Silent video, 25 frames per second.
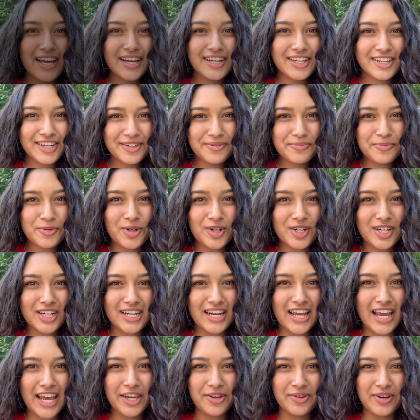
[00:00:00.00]
Good
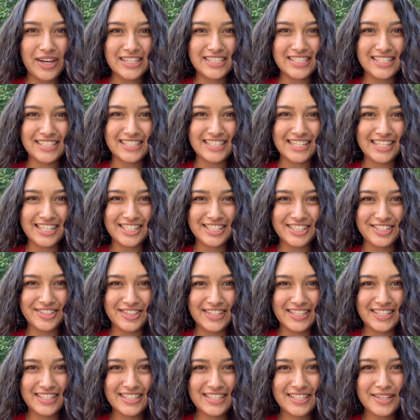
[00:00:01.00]
morning, AUHSD
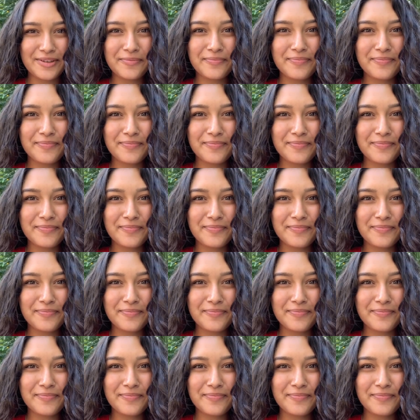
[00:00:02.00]
students.